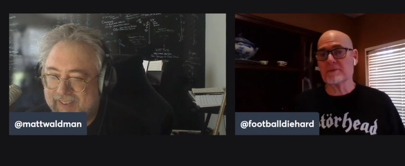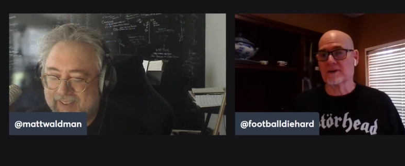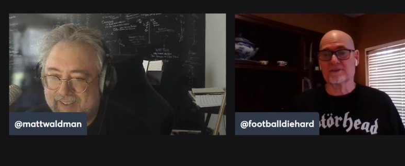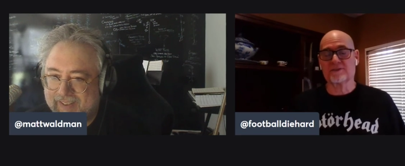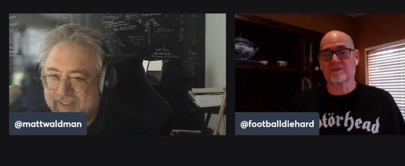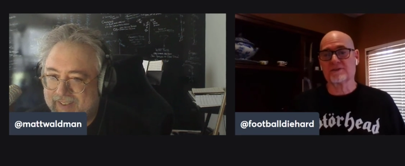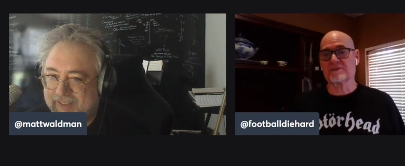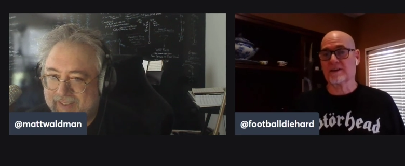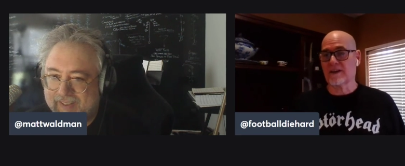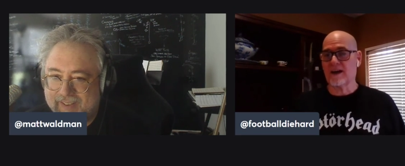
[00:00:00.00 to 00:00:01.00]
Speaker 1: because it's
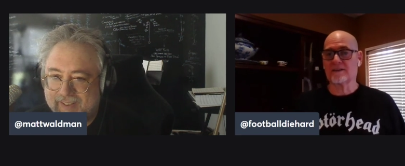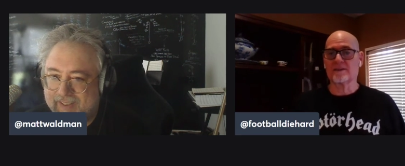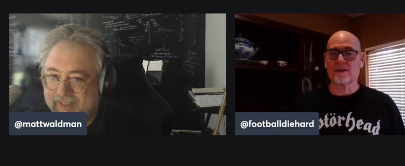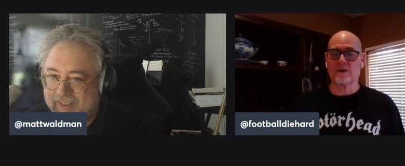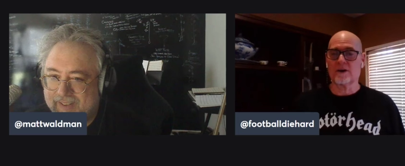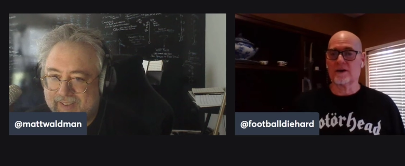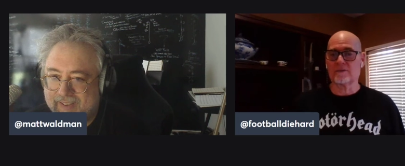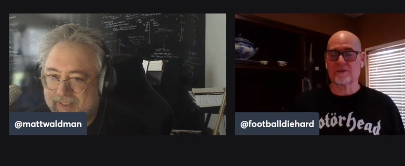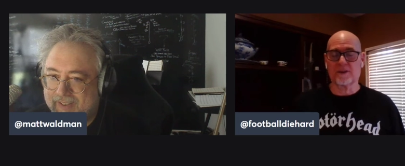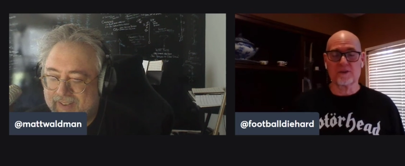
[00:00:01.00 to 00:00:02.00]
just, again, you know,
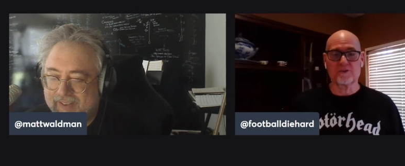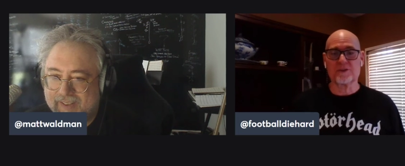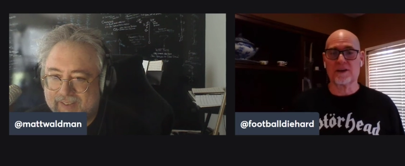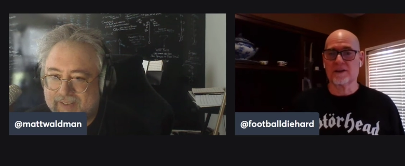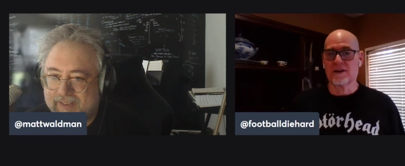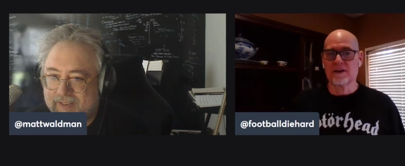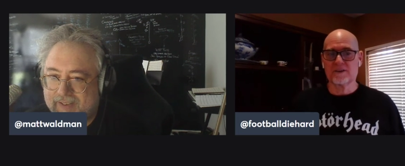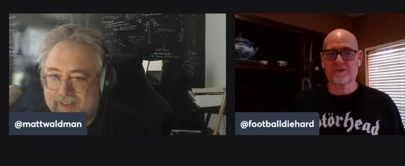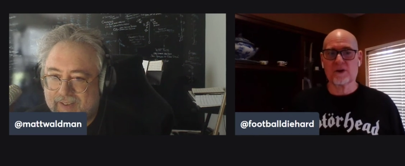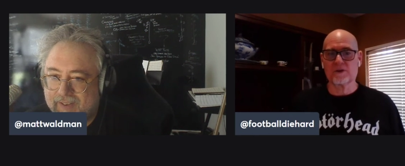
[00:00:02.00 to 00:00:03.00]
everything you said
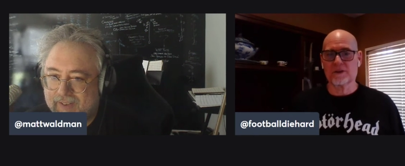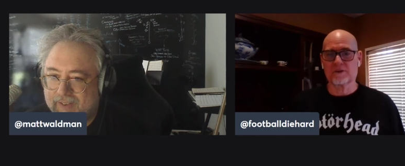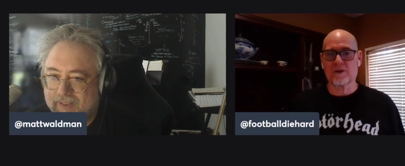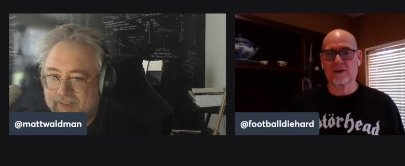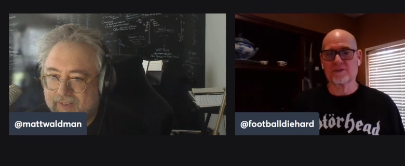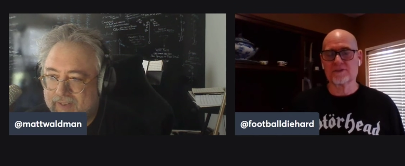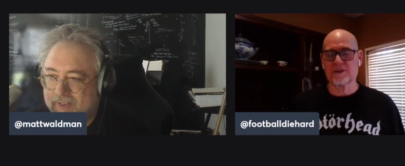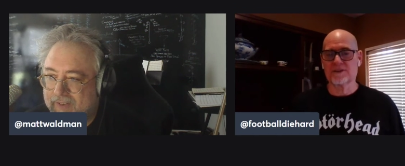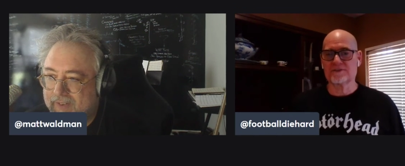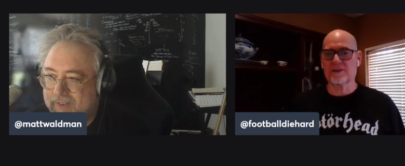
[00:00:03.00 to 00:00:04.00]
is totally correct. Just
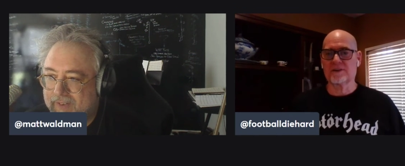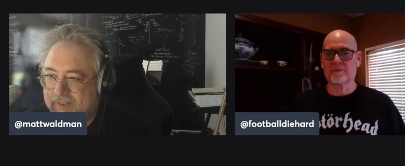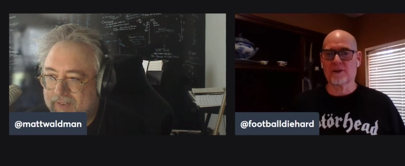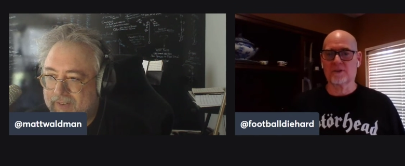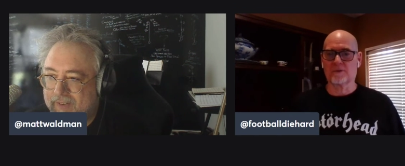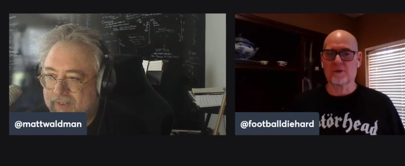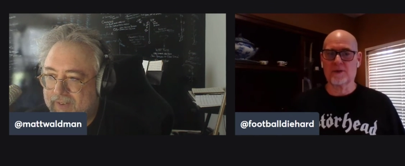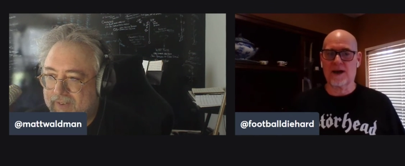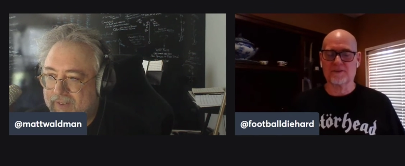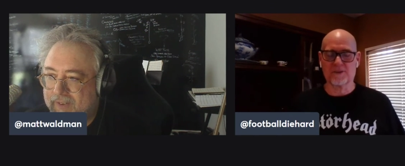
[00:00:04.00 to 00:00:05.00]
uh, see it in the middle of the road
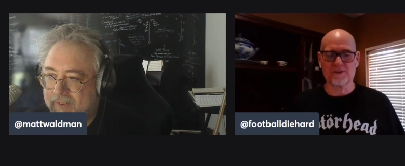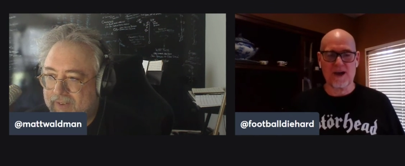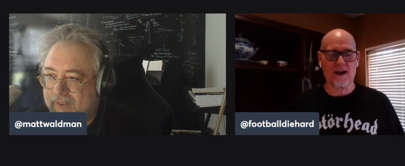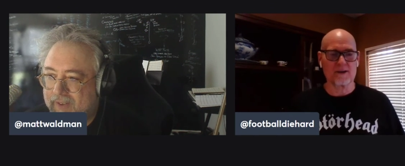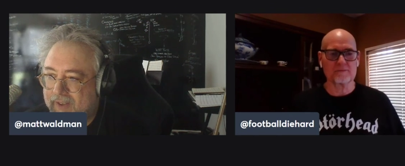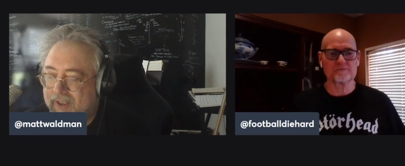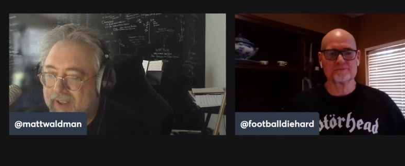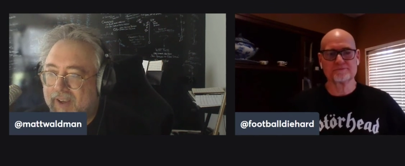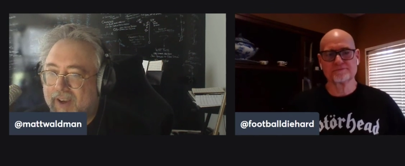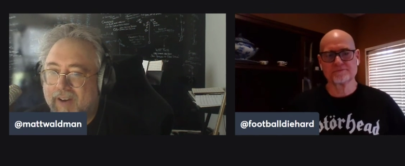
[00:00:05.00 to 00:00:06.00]
passing attack.
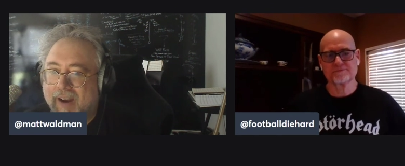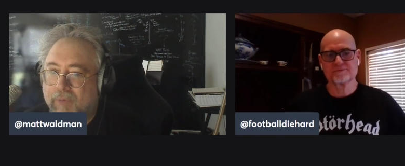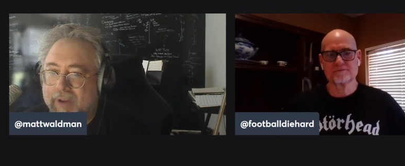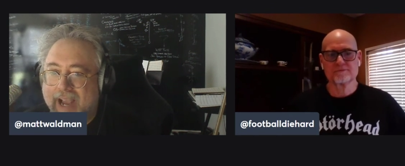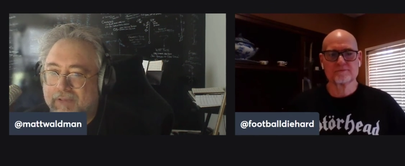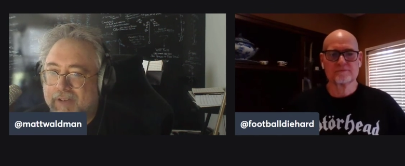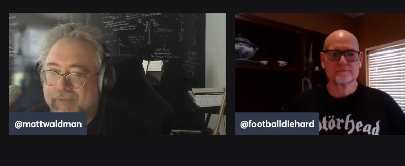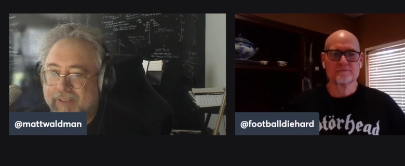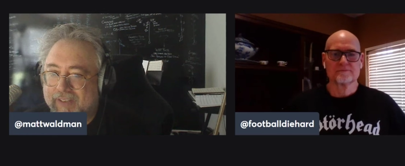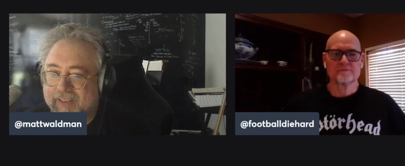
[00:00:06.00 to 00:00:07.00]
Speaker 2: All right, we got to
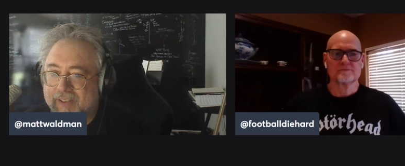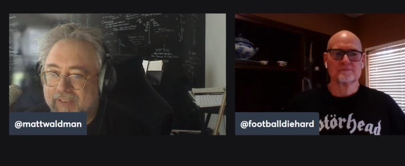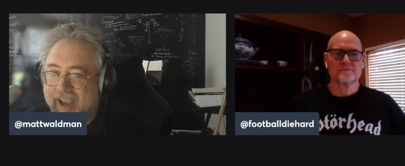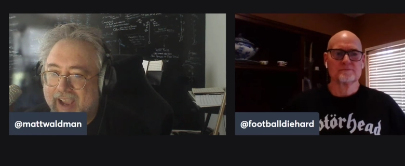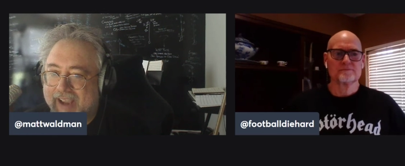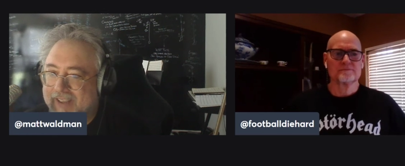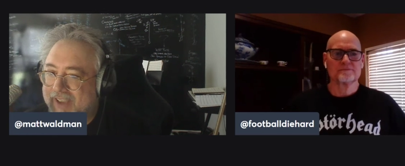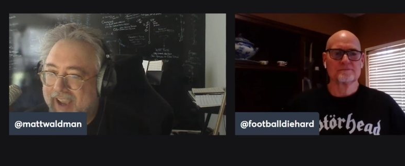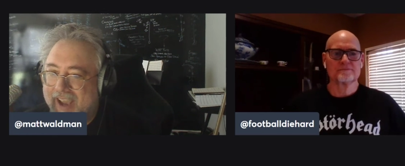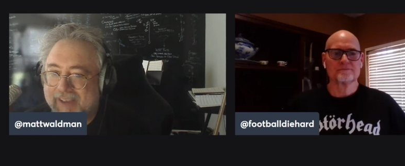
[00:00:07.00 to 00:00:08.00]
revisit this guy because
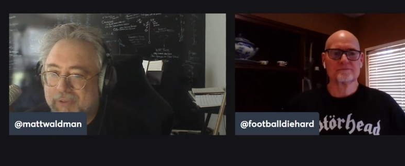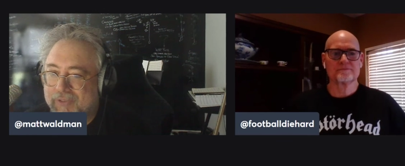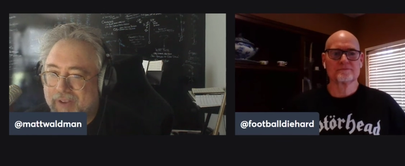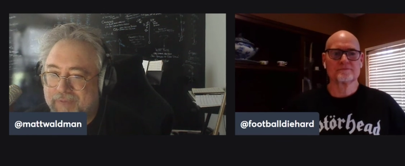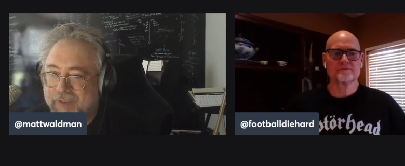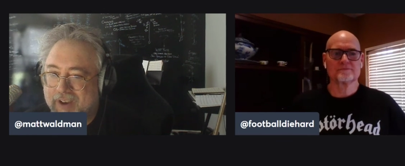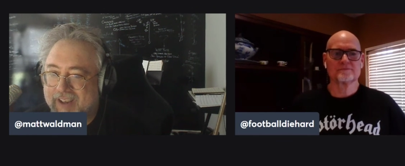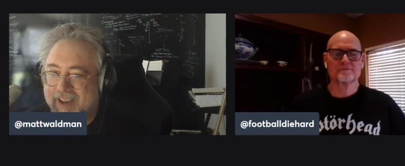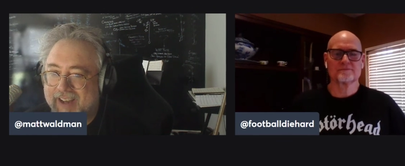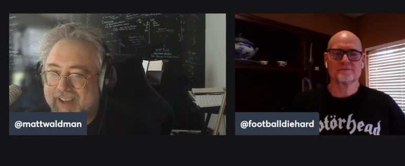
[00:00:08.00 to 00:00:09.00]
I almost said fuck
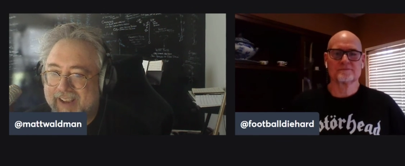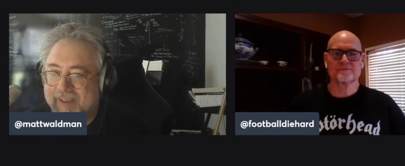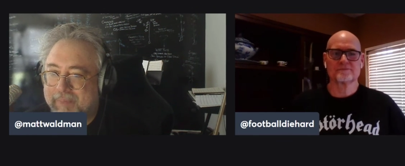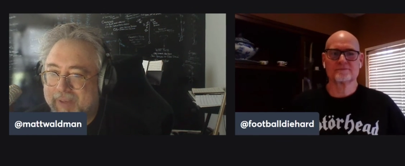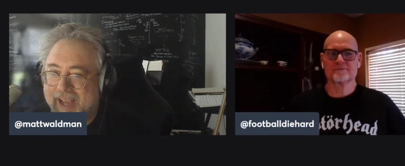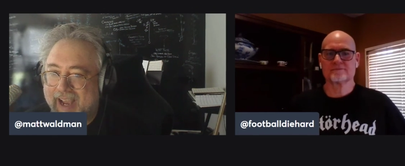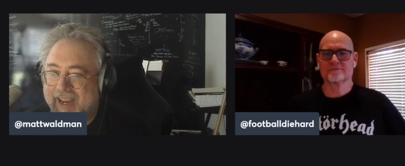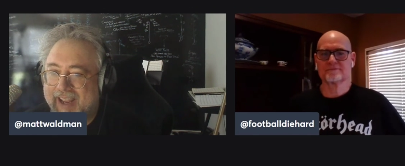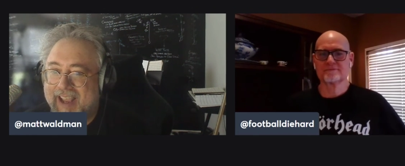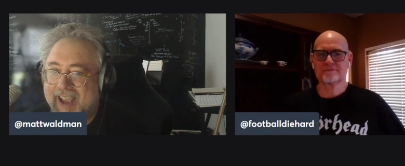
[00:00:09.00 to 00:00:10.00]
it on him, but I
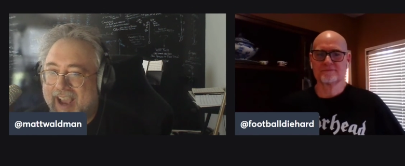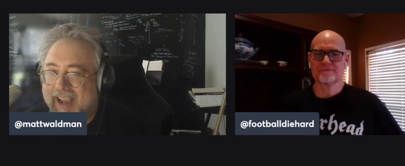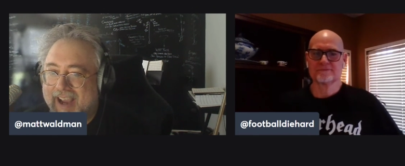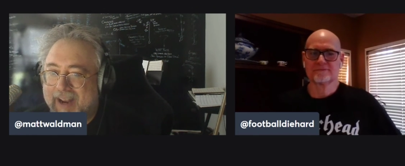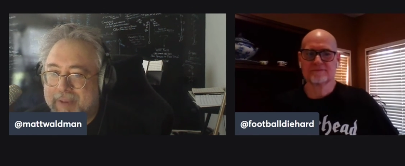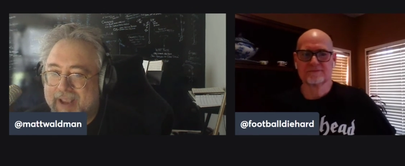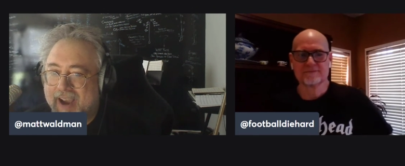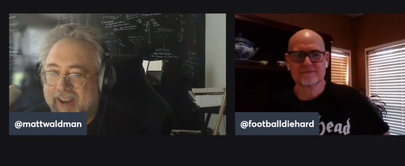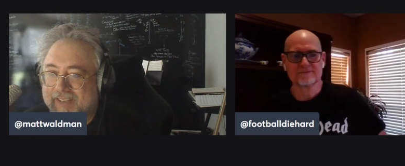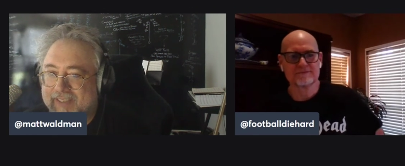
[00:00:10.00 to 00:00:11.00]
I got to be
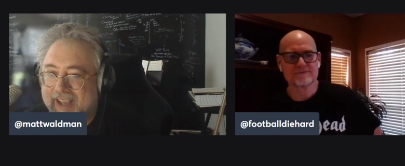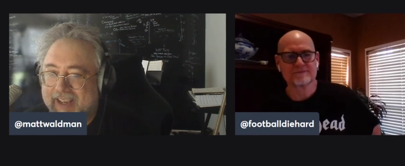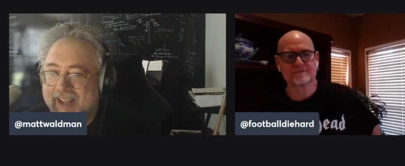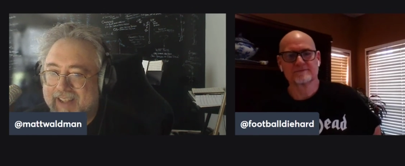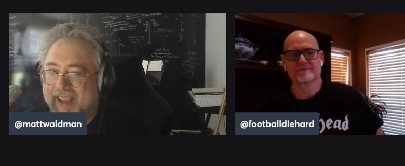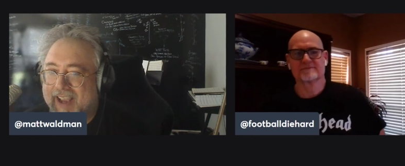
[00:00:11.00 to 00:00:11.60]
honest, I got I